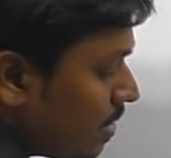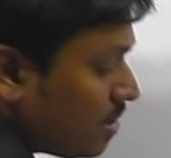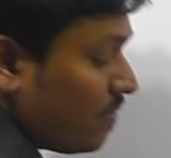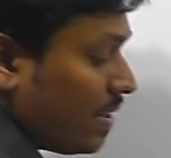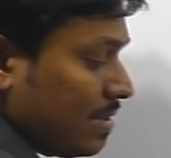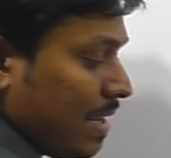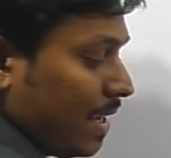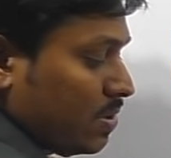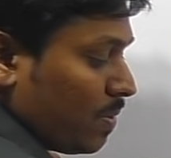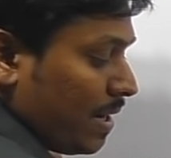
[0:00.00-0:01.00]
So friends,
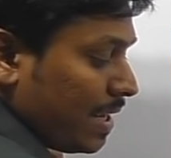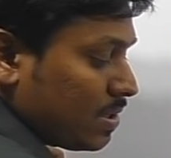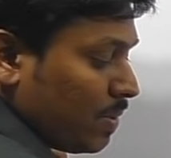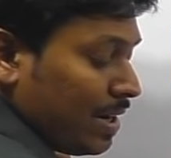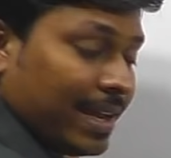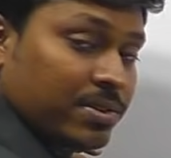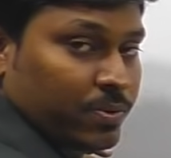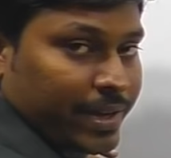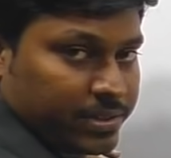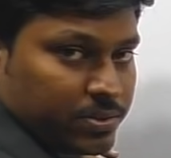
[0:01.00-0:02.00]
x1,
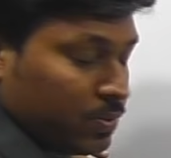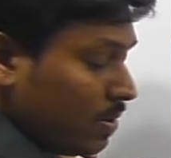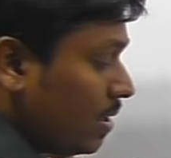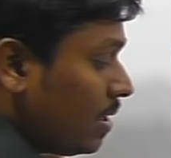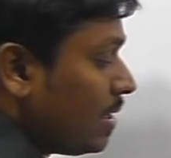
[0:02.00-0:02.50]
x2,